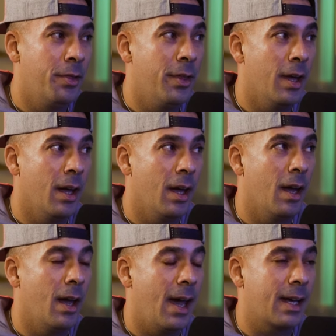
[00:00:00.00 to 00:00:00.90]

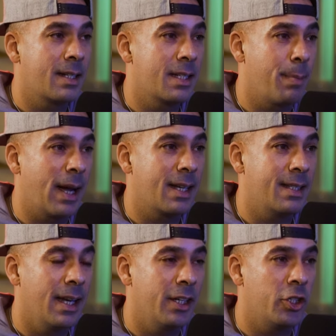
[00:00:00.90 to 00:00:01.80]
the
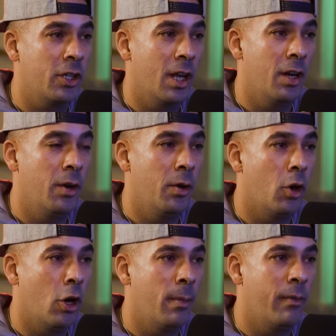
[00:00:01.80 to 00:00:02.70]
expectation and
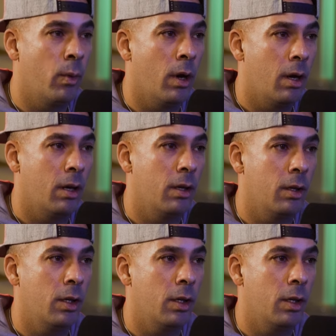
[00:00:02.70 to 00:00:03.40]
norm of what